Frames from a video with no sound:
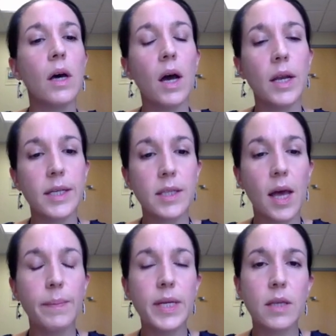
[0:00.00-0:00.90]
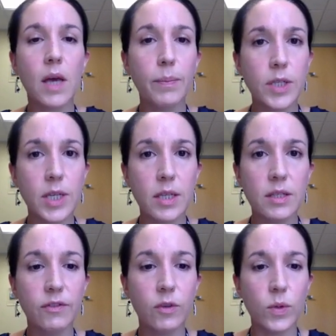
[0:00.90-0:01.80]
On exam, he's
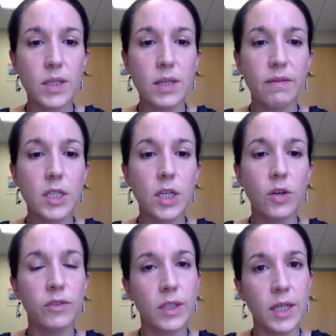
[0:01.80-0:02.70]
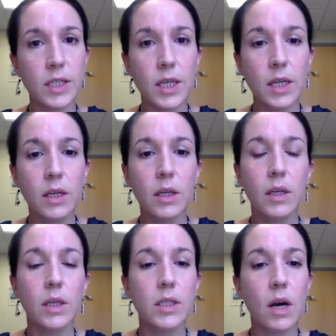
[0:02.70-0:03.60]
hypertensive at 170/90.
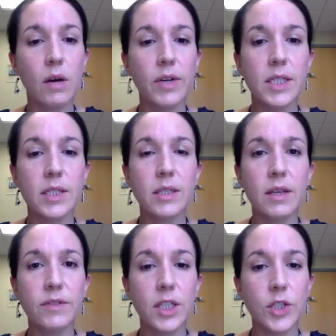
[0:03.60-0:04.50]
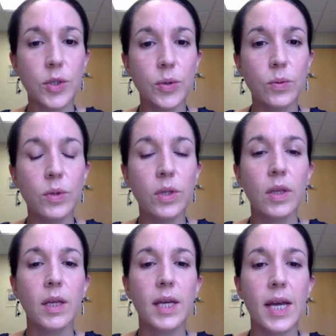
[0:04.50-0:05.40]
His heart rate is 72.
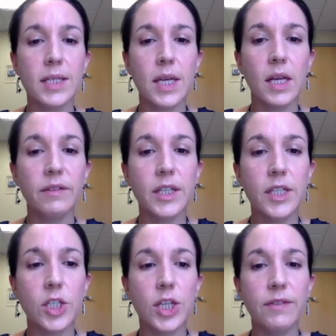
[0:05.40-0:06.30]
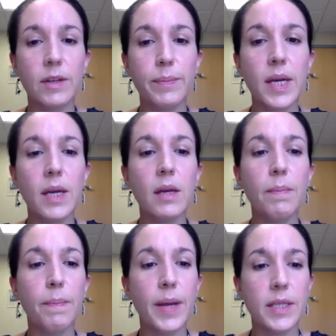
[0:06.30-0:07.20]
He has an elevated JVP,
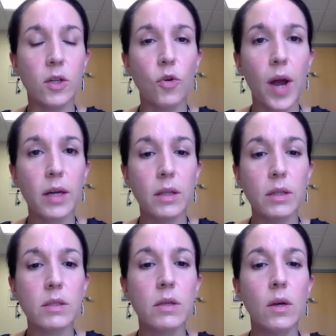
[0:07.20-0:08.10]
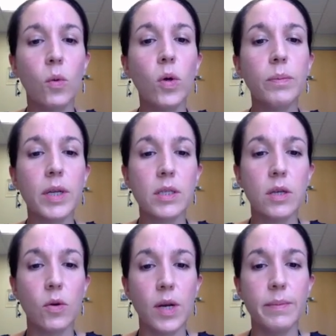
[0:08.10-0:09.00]
basal crackles, 1+
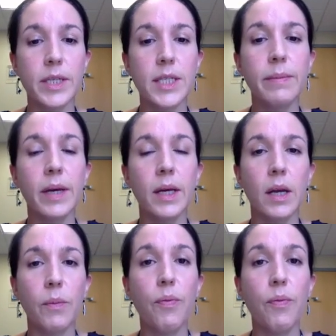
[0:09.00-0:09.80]
lower limb edema, and a